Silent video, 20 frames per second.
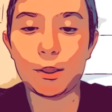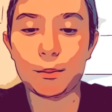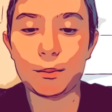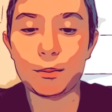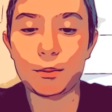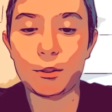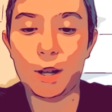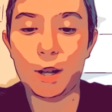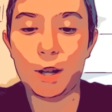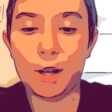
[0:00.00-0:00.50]

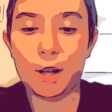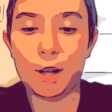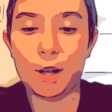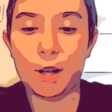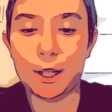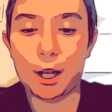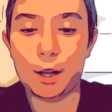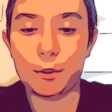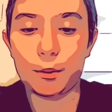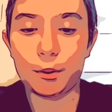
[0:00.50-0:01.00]
subscribe,
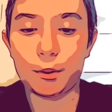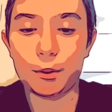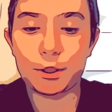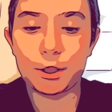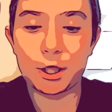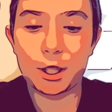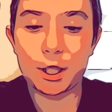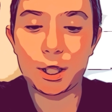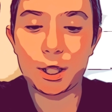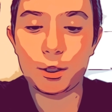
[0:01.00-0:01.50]
and I will
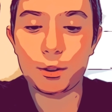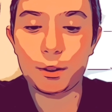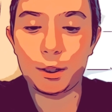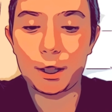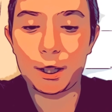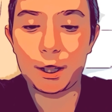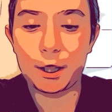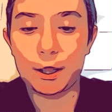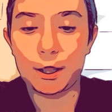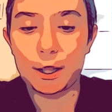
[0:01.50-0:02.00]
see you
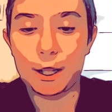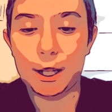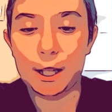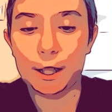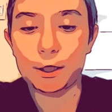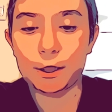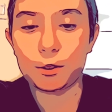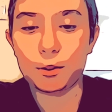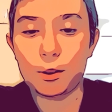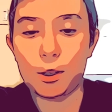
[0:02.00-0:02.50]
in the
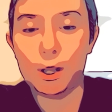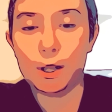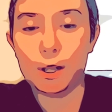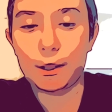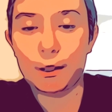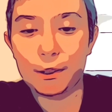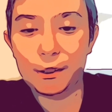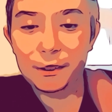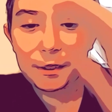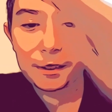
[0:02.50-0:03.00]
next one.